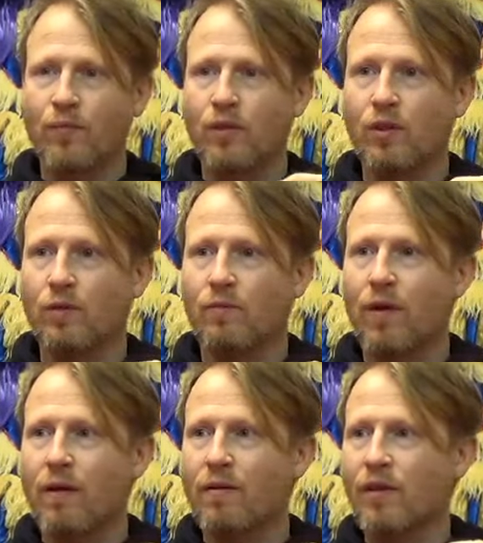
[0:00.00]
You could be
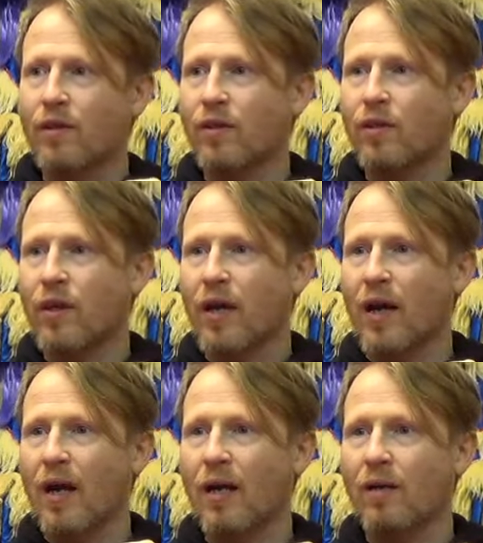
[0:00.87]
very good
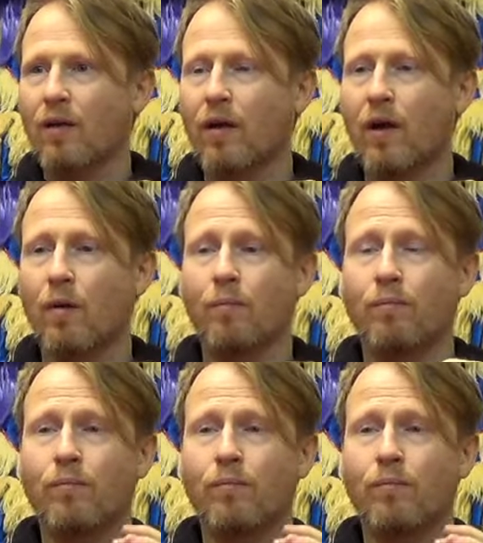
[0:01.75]
at, well,